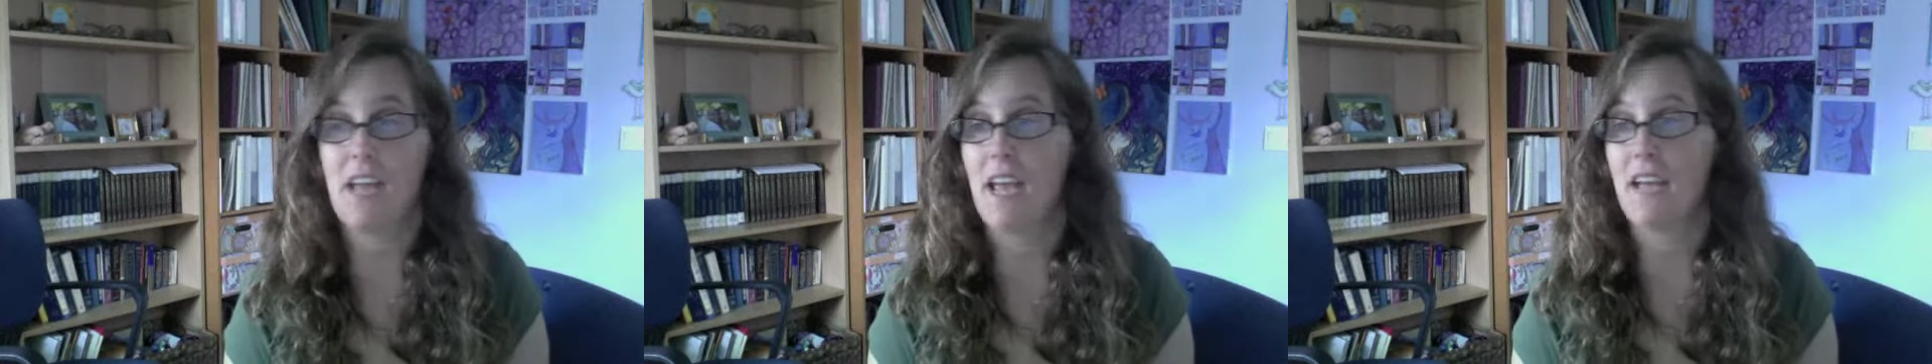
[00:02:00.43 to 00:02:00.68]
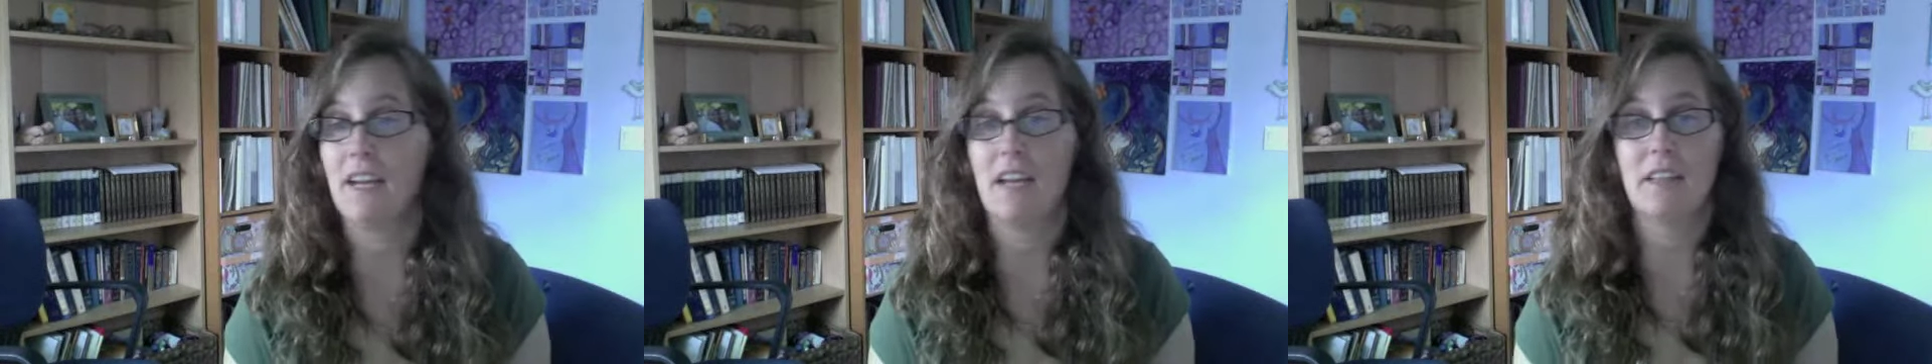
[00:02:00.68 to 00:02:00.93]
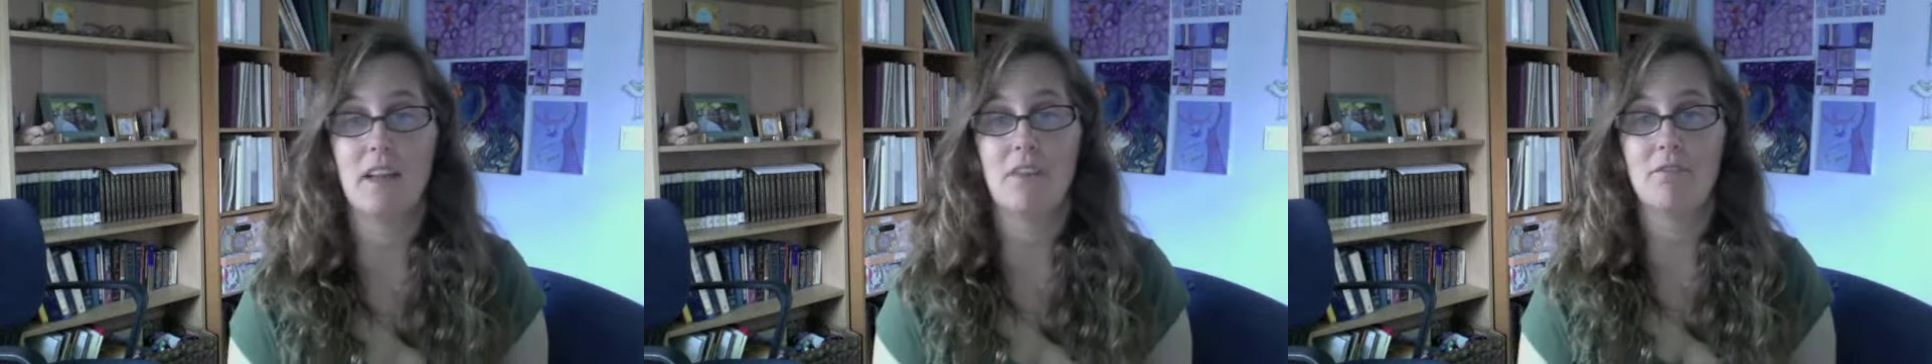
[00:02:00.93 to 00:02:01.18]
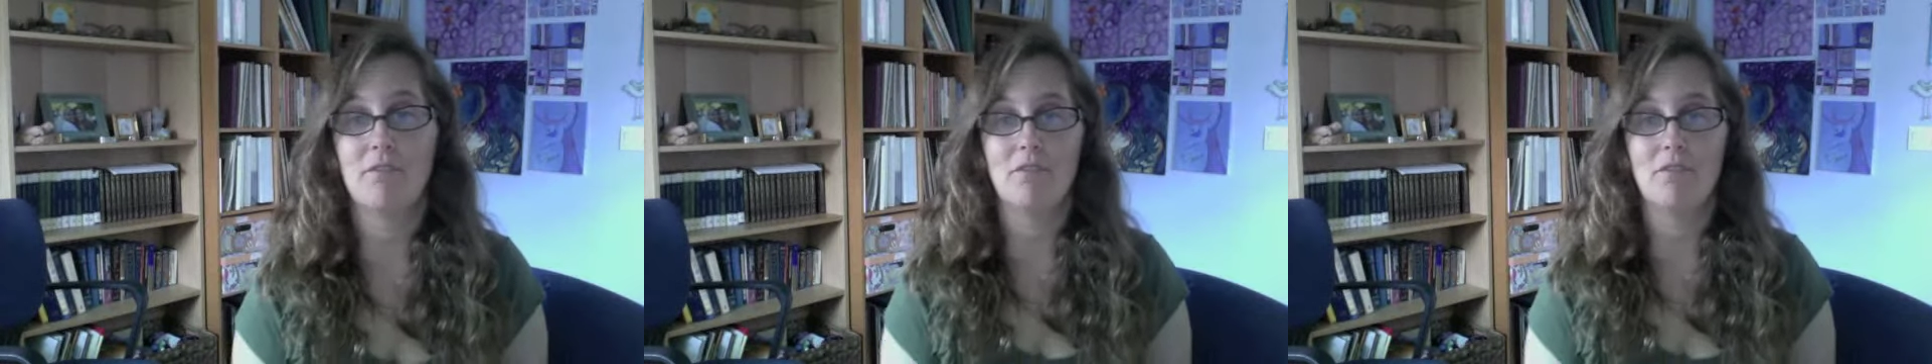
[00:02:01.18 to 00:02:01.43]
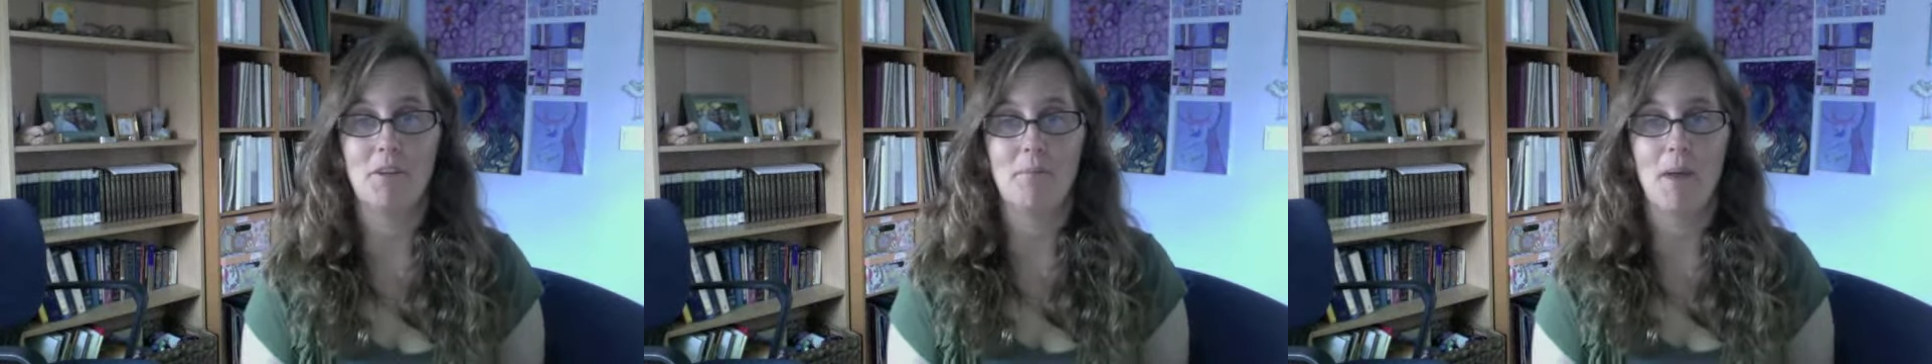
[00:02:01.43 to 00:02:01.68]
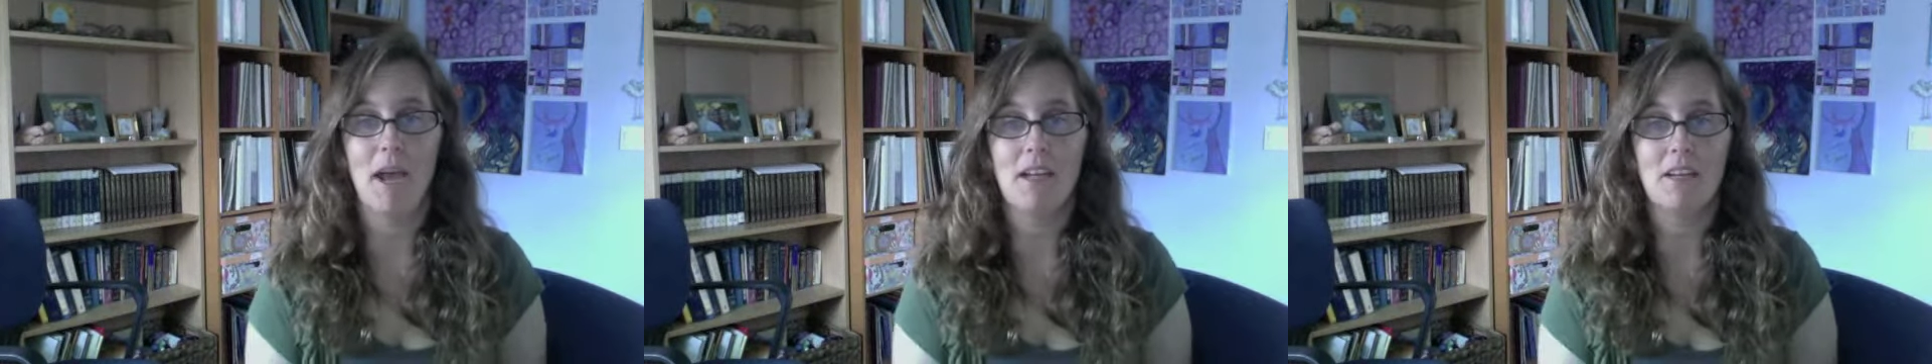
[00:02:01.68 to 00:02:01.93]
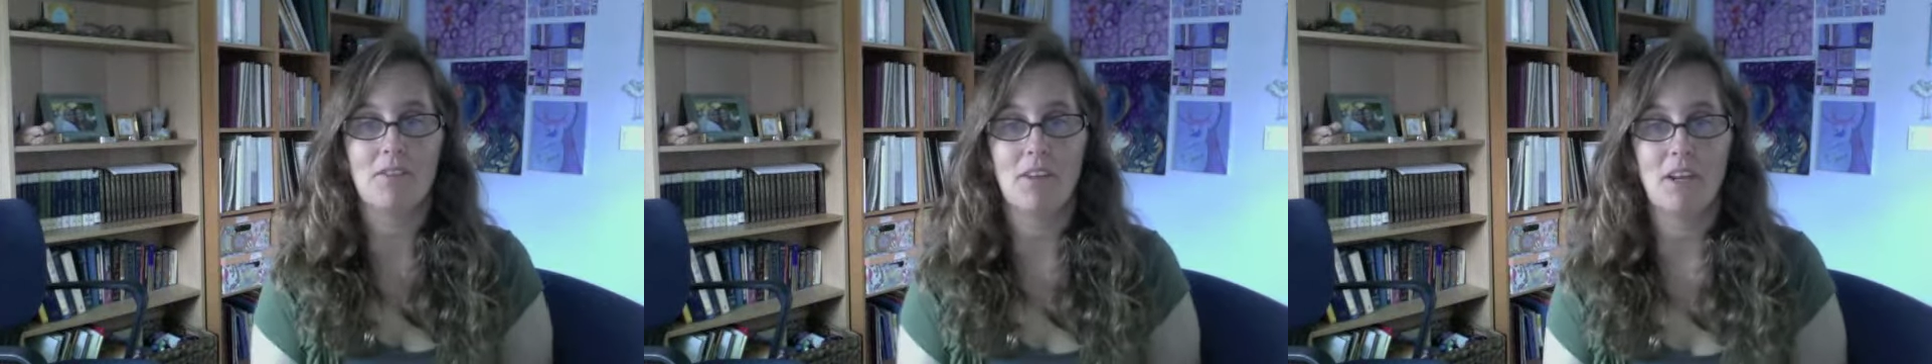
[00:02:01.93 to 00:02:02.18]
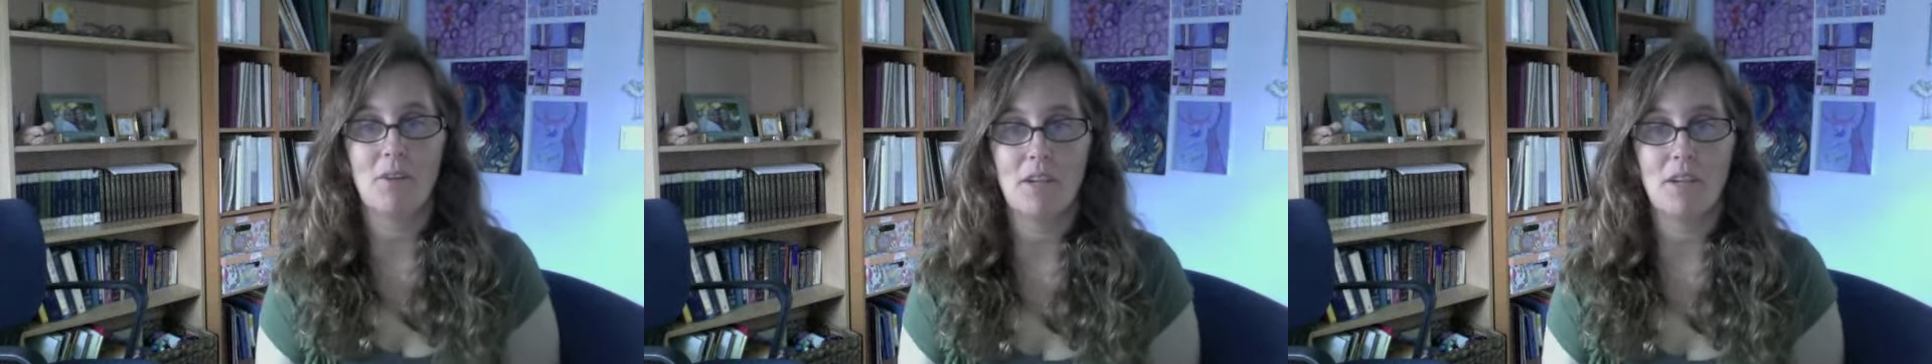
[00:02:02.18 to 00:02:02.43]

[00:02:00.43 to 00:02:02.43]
And I'd love feedback if anyone